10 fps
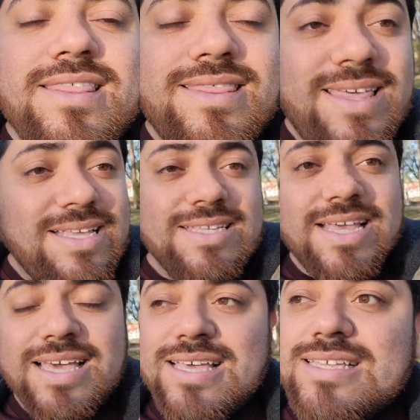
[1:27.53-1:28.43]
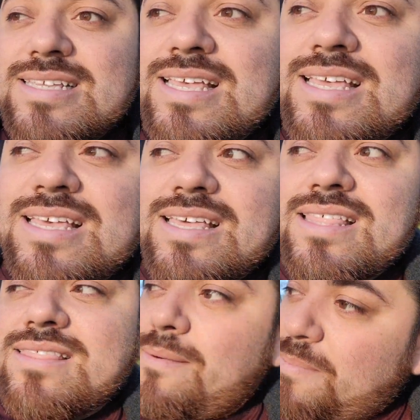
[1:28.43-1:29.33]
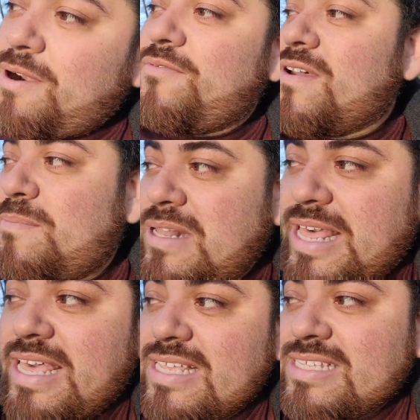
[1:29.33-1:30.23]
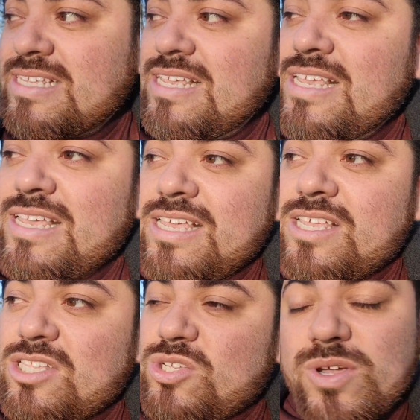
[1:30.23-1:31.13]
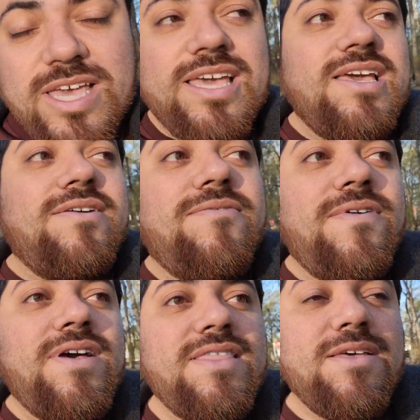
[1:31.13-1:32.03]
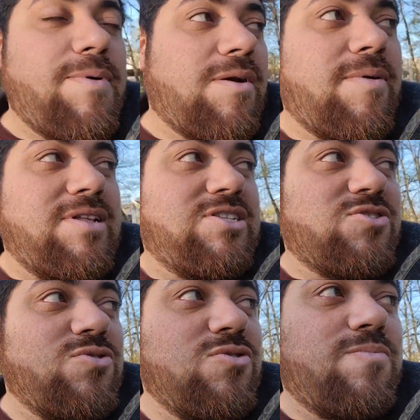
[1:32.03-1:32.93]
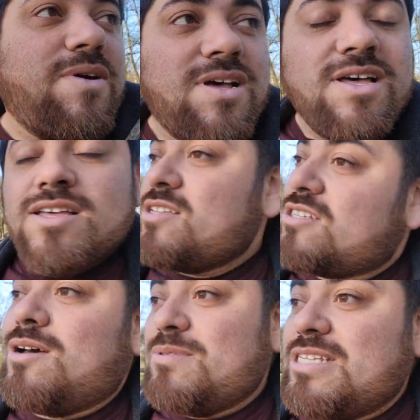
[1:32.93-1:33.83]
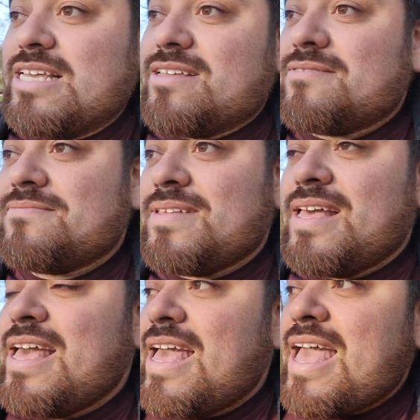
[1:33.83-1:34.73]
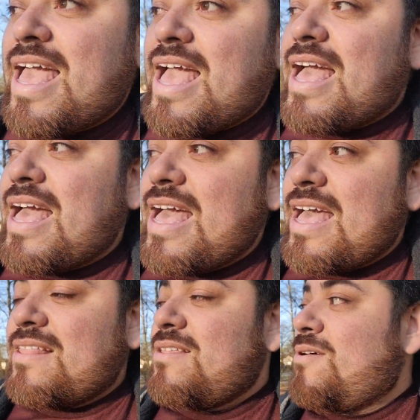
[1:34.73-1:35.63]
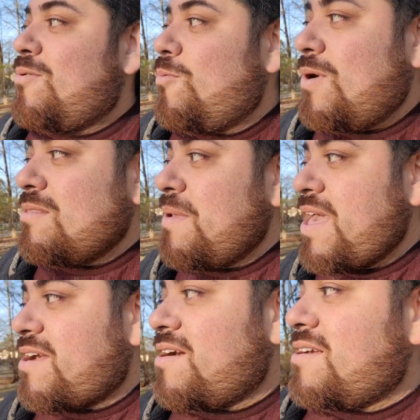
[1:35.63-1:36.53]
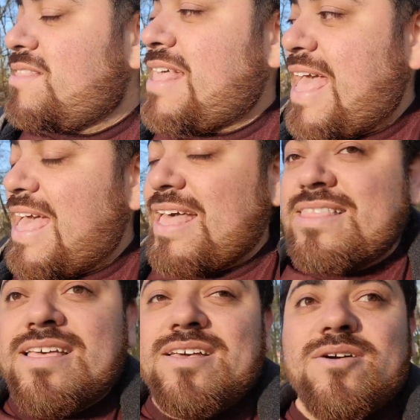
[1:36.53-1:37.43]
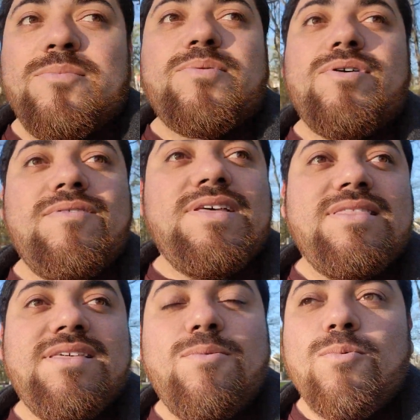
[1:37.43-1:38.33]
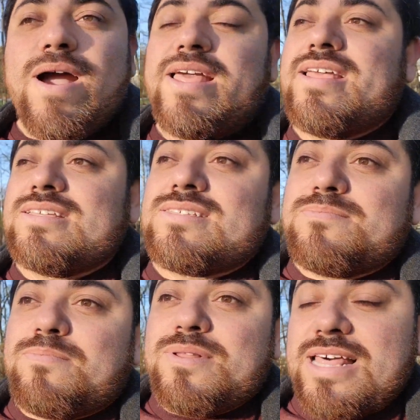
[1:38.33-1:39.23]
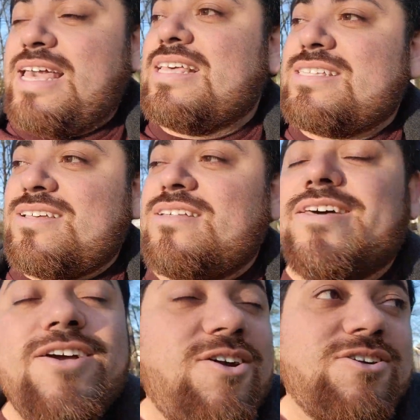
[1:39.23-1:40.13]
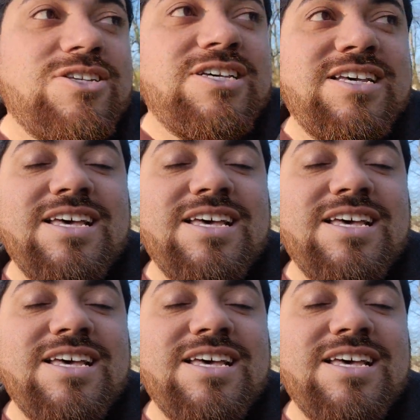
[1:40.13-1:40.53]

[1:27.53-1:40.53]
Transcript: this is the perfect place to give the Beverly Troop some tea. And what better than probably the whitest place on earth